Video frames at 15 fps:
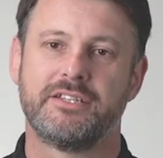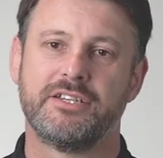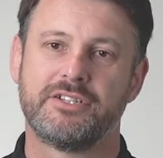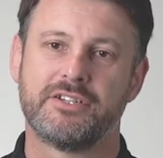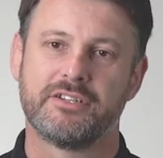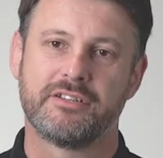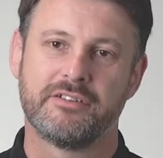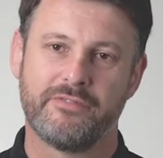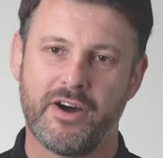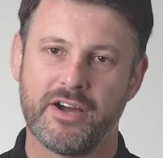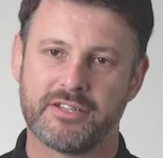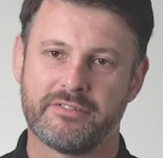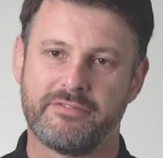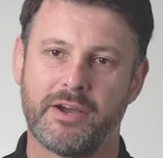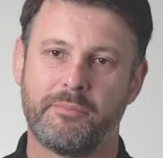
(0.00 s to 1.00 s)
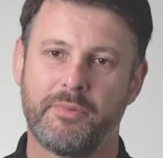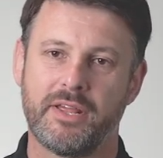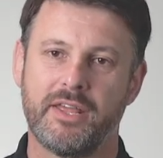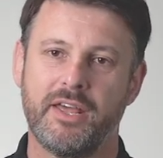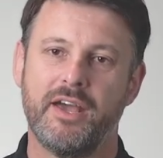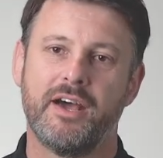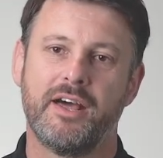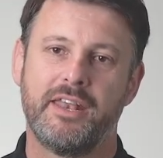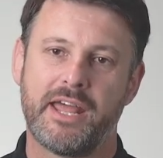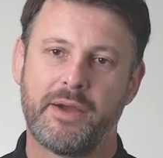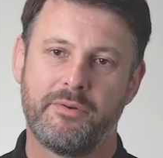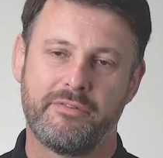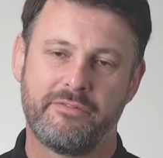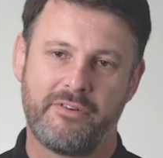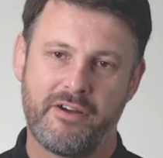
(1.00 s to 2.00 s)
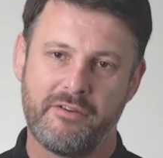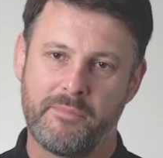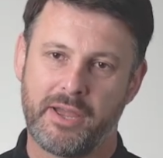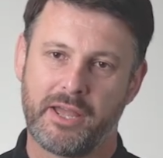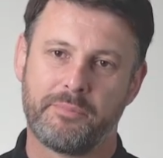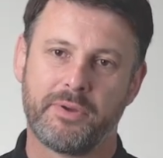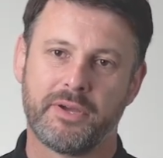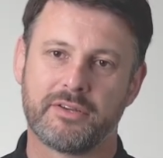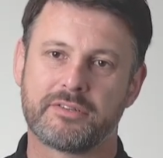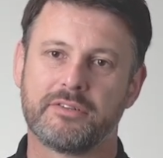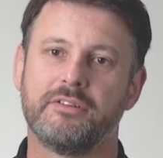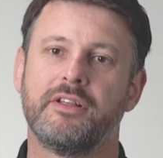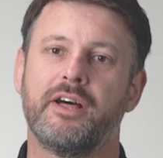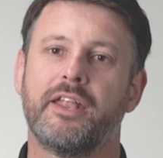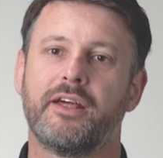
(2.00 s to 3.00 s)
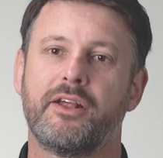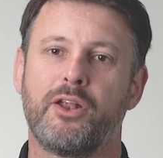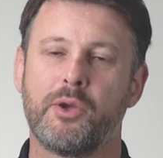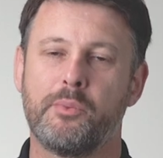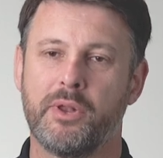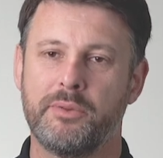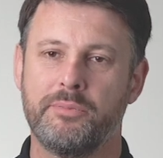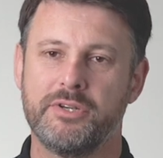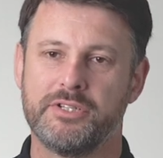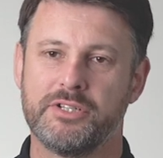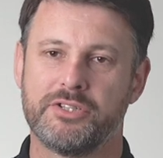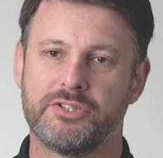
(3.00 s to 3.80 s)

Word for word: addition to the Visor family, now with 5 megapixel and a global imaging